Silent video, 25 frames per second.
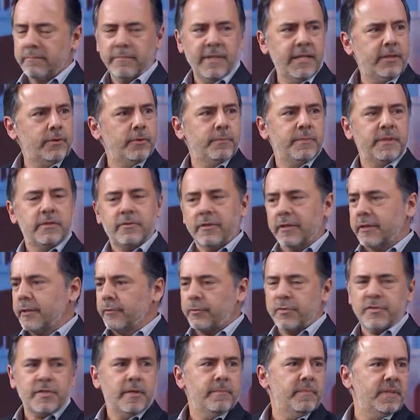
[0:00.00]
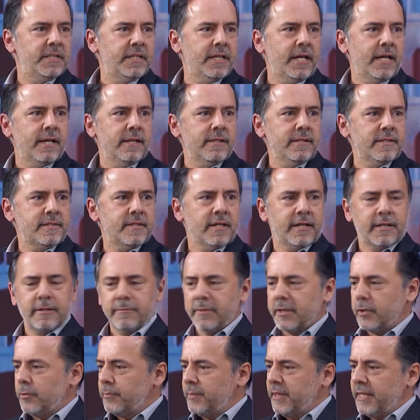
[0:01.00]
make you be talking to somebody else, I can
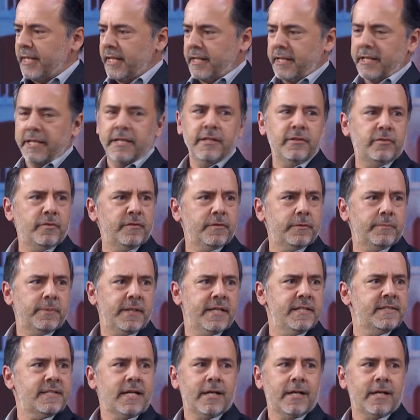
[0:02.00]
make you be getting into a place,